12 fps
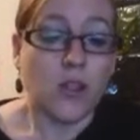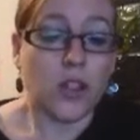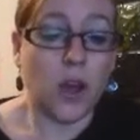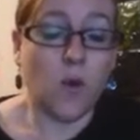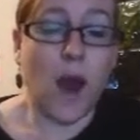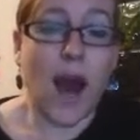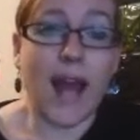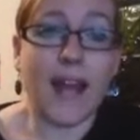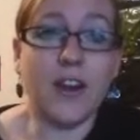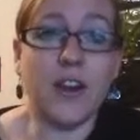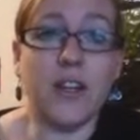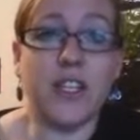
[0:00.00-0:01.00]
So
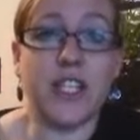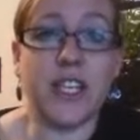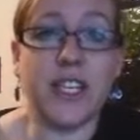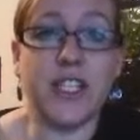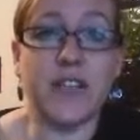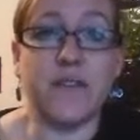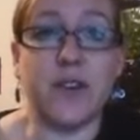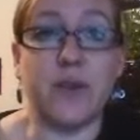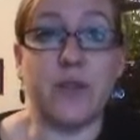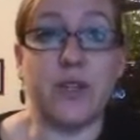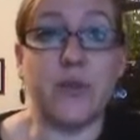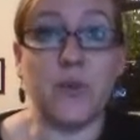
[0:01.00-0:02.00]
I encourage each of
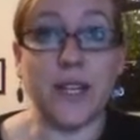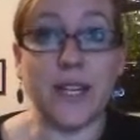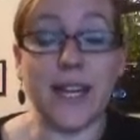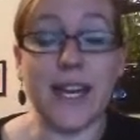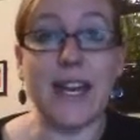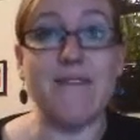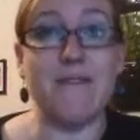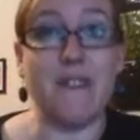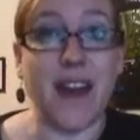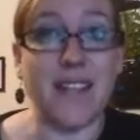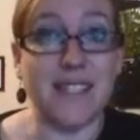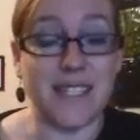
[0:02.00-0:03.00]
you to really
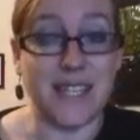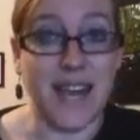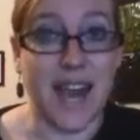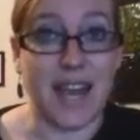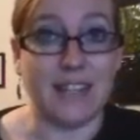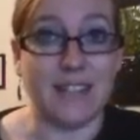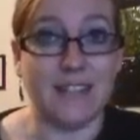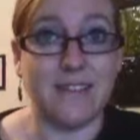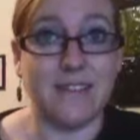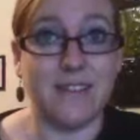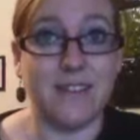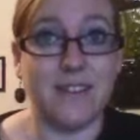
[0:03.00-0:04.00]
investigate
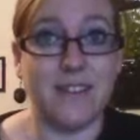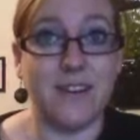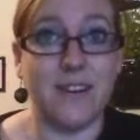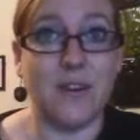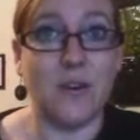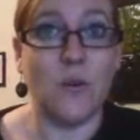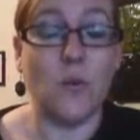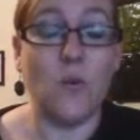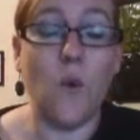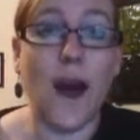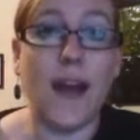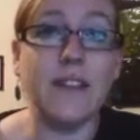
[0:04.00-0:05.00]

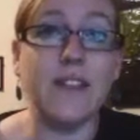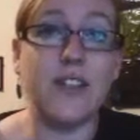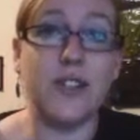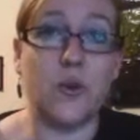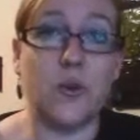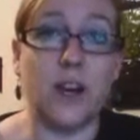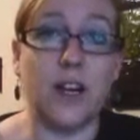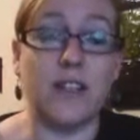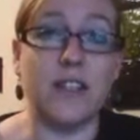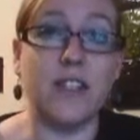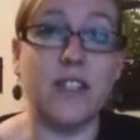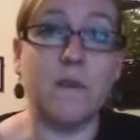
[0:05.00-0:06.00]
what
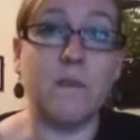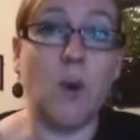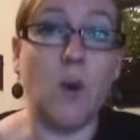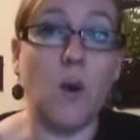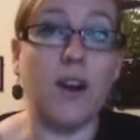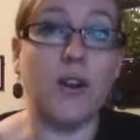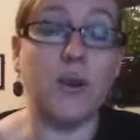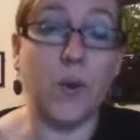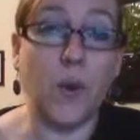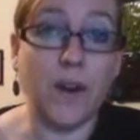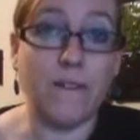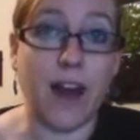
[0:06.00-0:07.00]
stores support
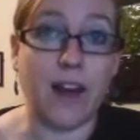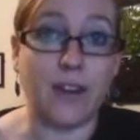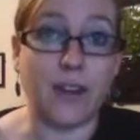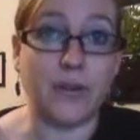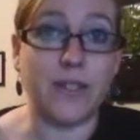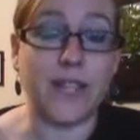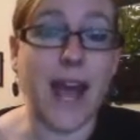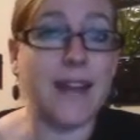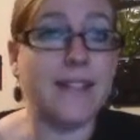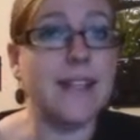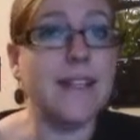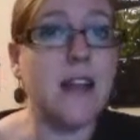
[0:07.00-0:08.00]
your values
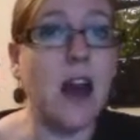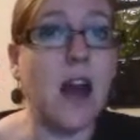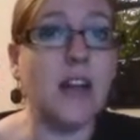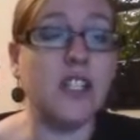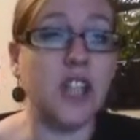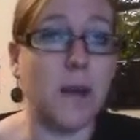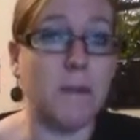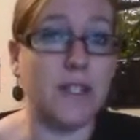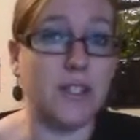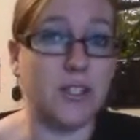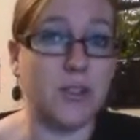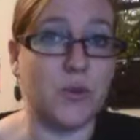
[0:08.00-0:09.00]
and to not shop
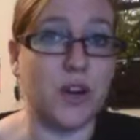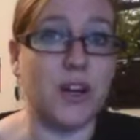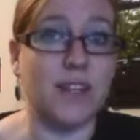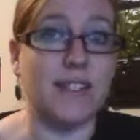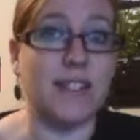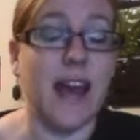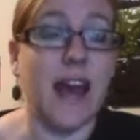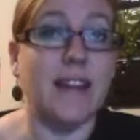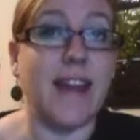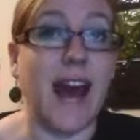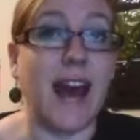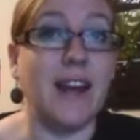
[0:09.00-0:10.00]
at stores
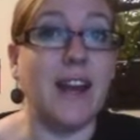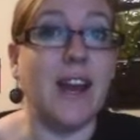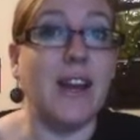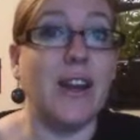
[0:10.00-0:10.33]
that